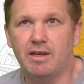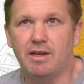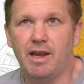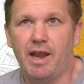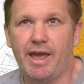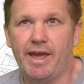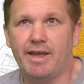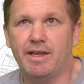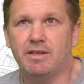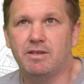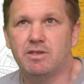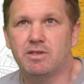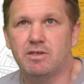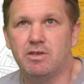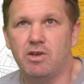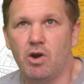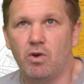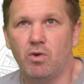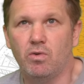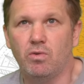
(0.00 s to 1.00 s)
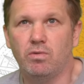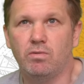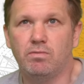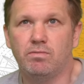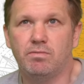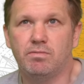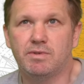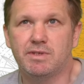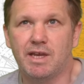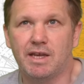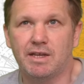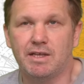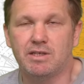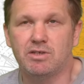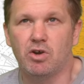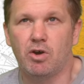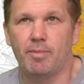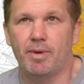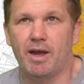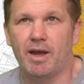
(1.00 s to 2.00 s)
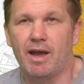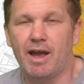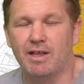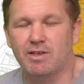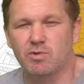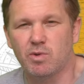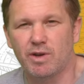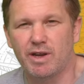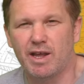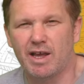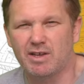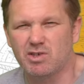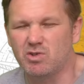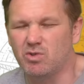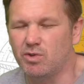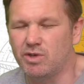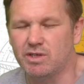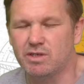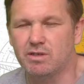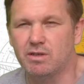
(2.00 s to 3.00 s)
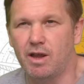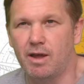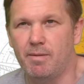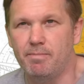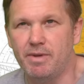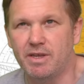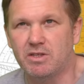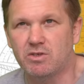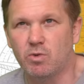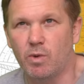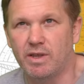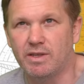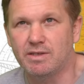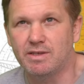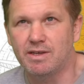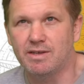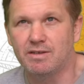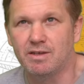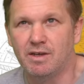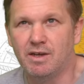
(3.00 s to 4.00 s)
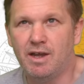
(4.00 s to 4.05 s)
Lades, Noel, Teddy Thomas, Antoine Hastoy's like mid-20s.